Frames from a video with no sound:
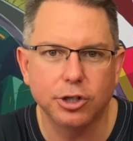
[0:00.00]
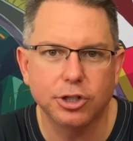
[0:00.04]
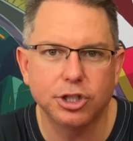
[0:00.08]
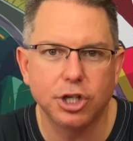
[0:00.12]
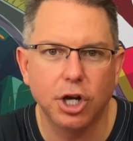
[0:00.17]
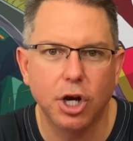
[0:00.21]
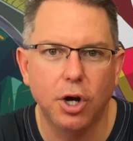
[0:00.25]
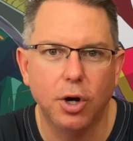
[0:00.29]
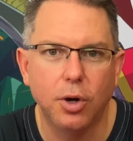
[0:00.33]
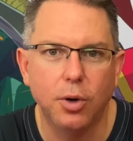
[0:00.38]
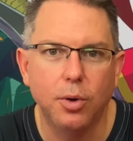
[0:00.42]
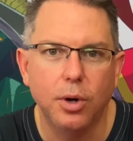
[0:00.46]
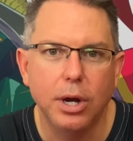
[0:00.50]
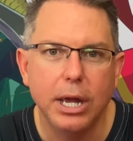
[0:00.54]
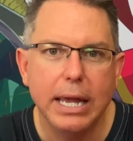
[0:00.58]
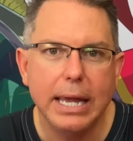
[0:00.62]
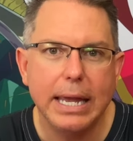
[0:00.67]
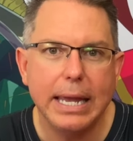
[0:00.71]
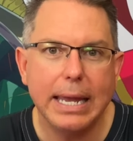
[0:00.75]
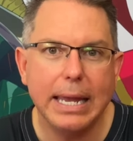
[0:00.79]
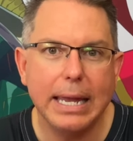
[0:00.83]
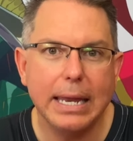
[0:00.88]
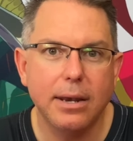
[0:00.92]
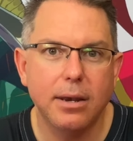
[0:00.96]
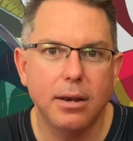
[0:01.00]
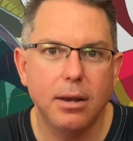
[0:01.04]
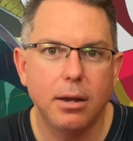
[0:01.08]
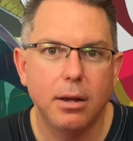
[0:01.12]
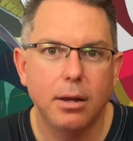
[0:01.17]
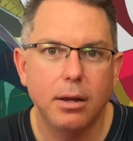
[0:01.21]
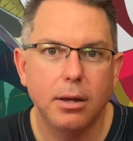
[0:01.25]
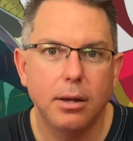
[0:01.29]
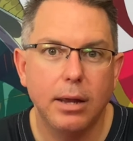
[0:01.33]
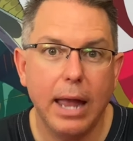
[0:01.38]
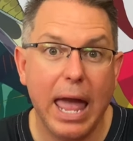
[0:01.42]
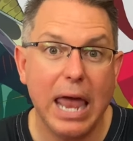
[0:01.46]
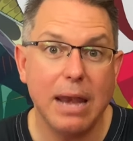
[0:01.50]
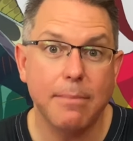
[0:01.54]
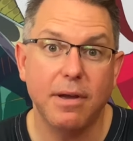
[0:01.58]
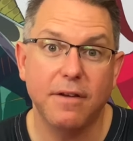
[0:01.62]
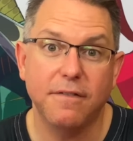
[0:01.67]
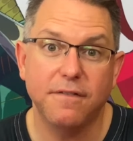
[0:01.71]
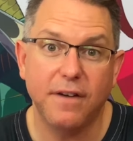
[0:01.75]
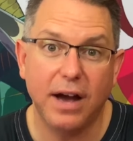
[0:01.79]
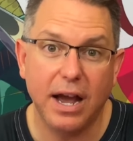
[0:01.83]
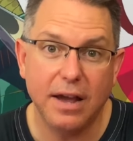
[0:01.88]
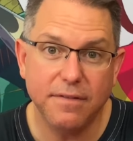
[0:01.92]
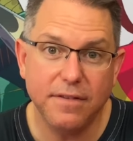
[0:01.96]
So in Anime
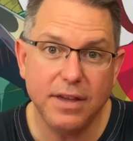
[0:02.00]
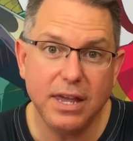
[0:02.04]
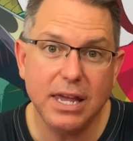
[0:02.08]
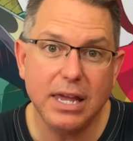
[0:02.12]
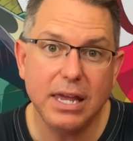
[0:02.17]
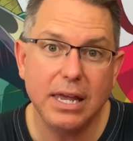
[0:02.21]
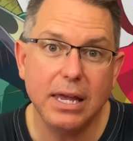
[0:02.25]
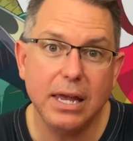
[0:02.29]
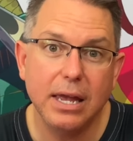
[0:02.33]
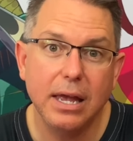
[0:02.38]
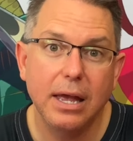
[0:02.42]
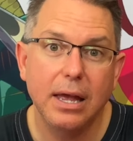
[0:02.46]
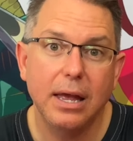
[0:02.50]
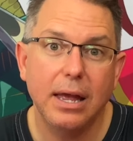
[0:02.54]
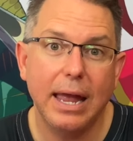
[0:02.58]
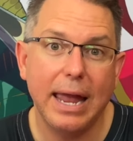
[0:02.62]
5e,